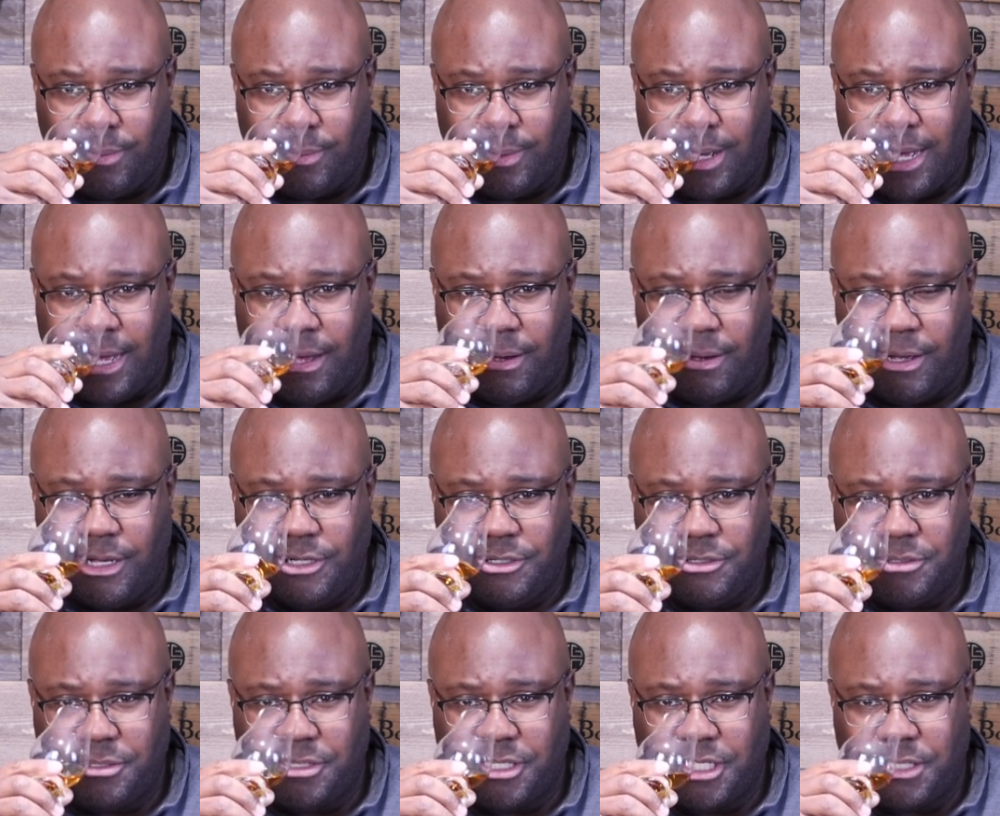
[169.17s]
Wow,
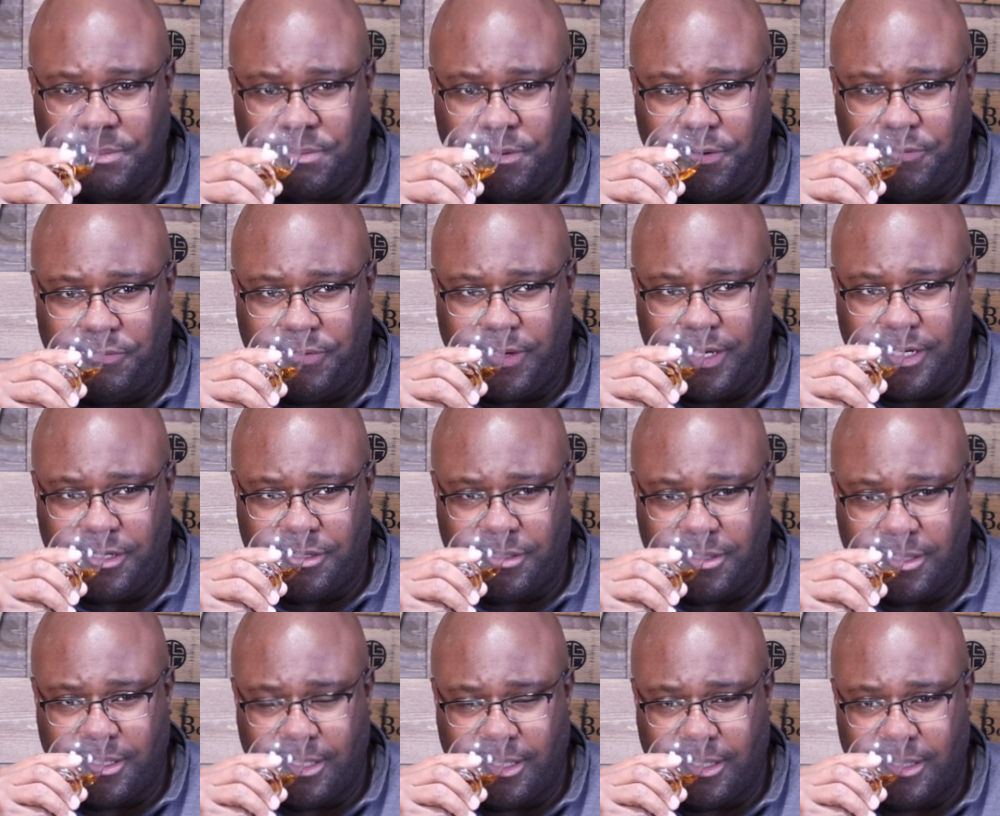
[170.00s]
106 proof,
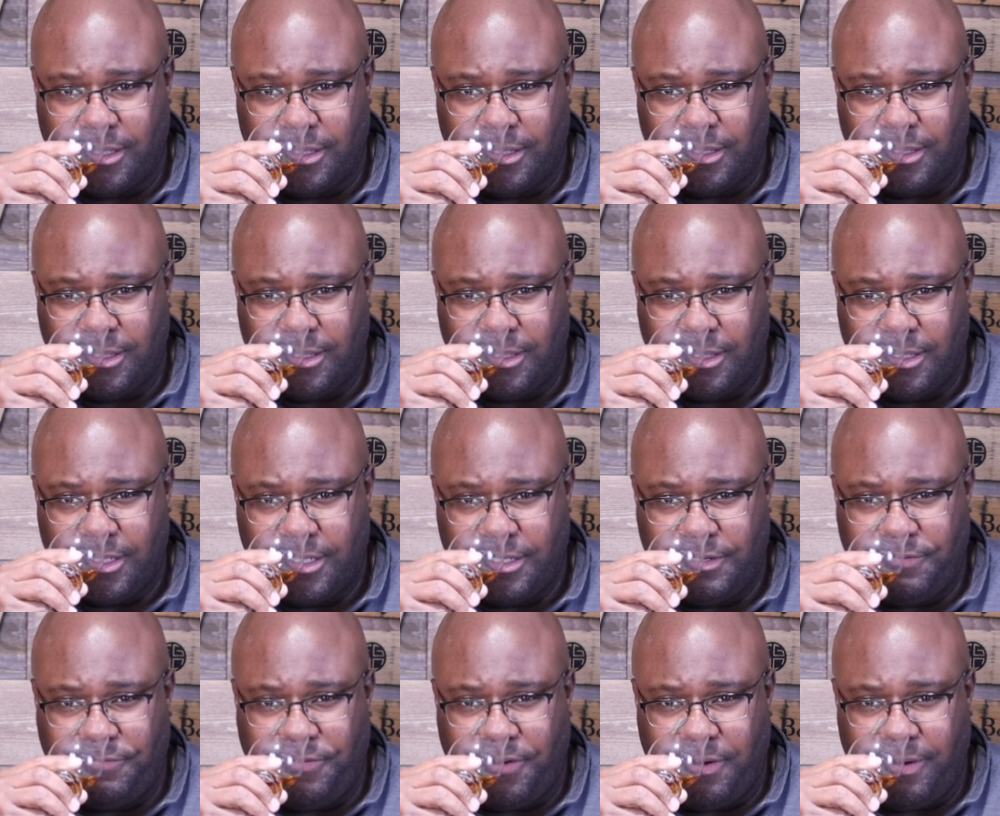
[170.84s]
interesting.
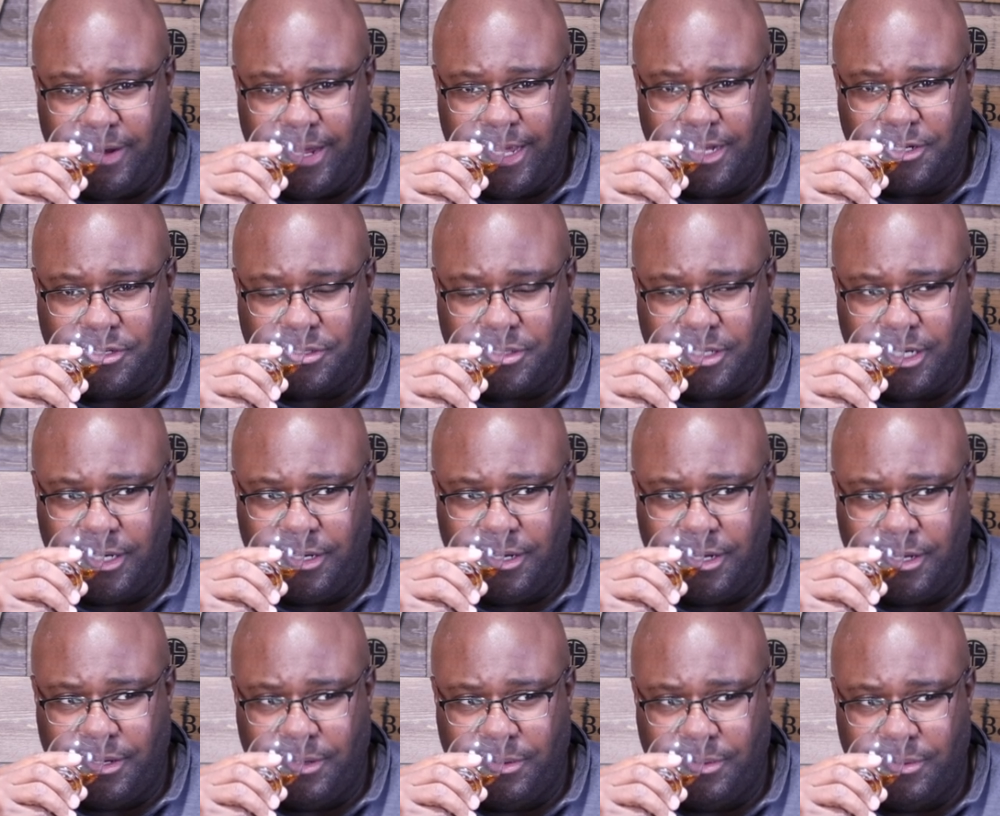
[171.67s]
It's a very
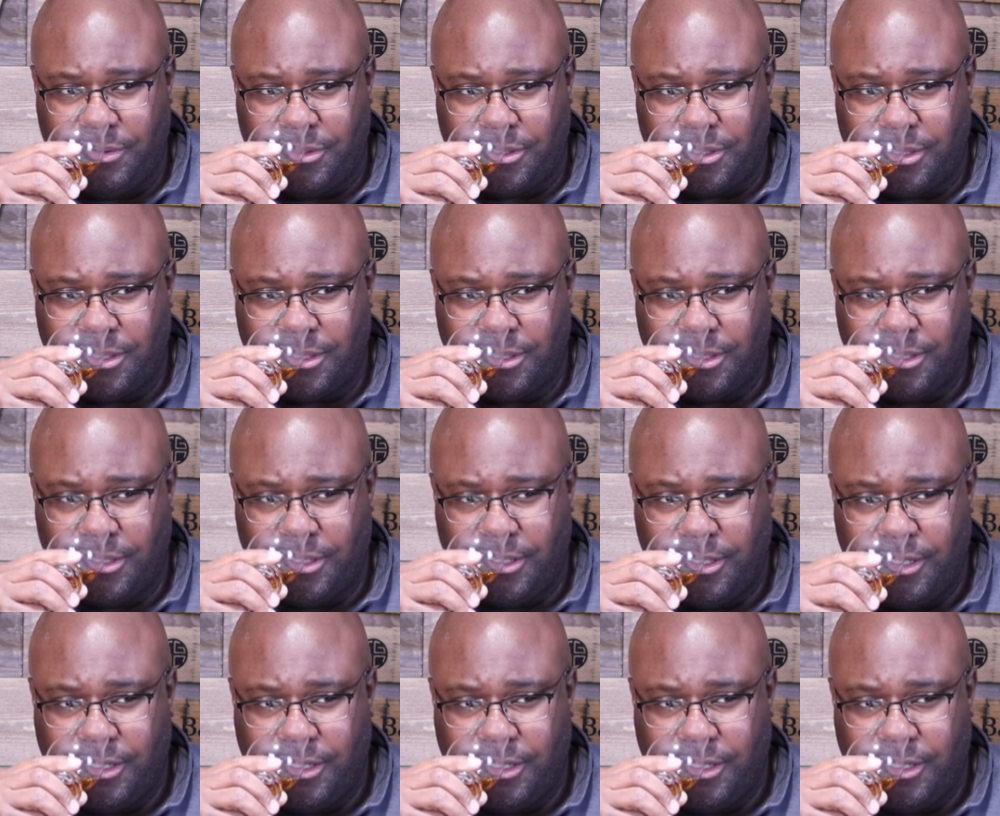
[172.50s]
interesting nose.